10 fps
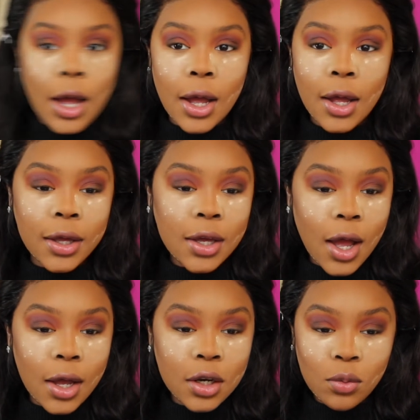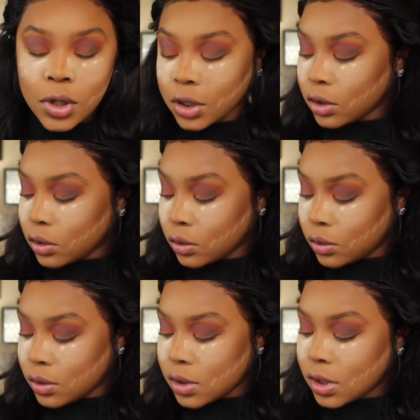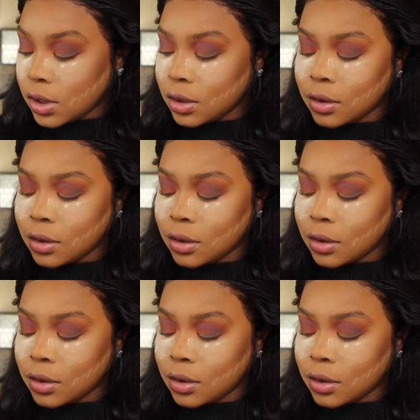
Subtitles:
I kind of want to use